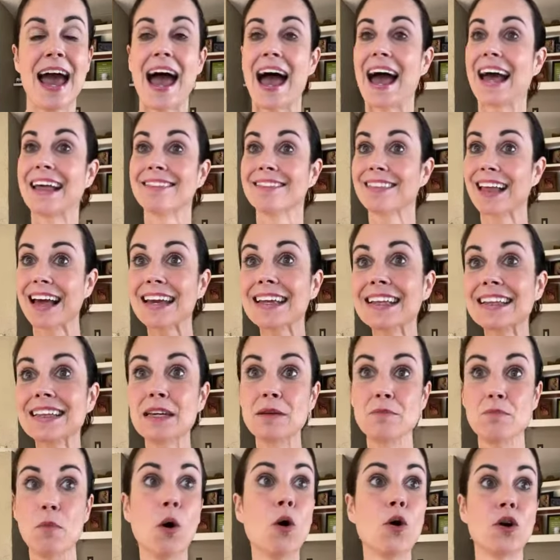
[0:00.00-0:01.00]
And
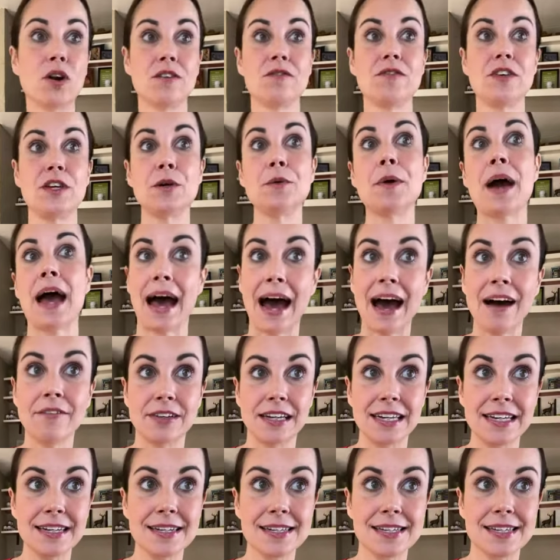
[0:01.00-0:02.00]
likely more of you have
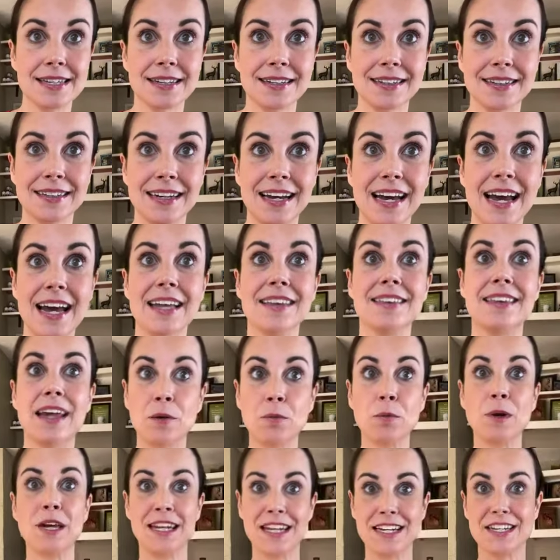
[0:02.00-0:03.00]
it,
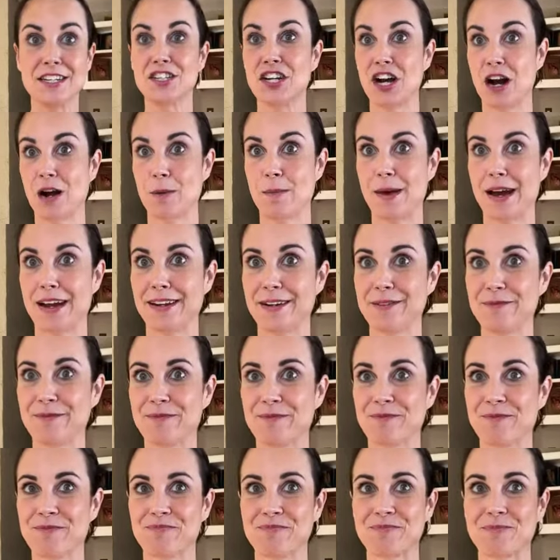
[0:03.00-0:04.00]
then we need to talk about it,
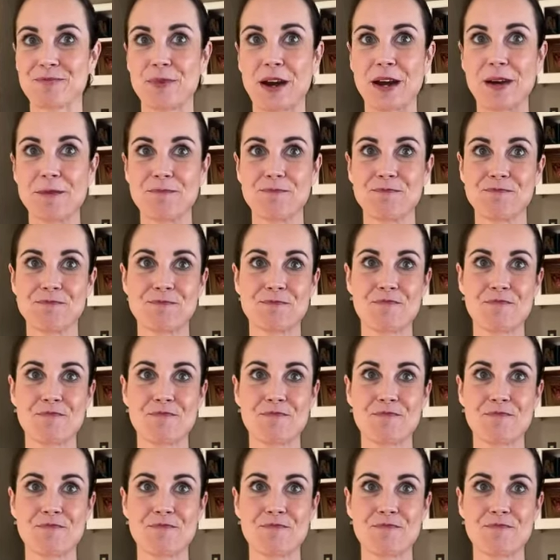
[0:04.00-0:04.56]
right?